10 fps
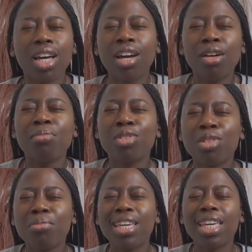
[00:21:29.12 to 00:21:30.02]
come
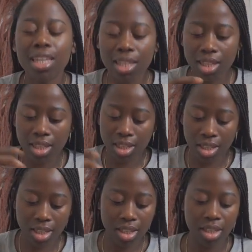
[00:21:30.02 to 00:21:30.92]
to me
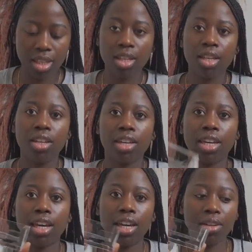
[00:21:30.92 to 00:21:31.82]

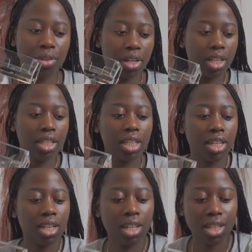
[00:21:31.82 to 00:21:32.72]
okay
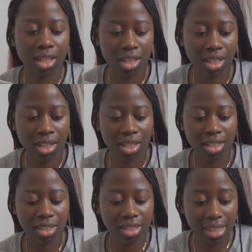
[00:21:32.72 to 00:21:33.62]
acrylic
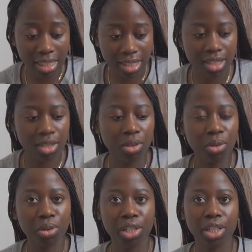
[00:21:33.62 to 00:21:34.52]

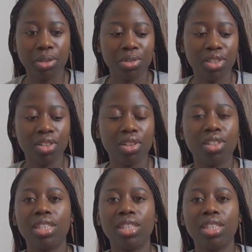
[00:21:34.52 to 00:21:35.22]
disorder. What do you call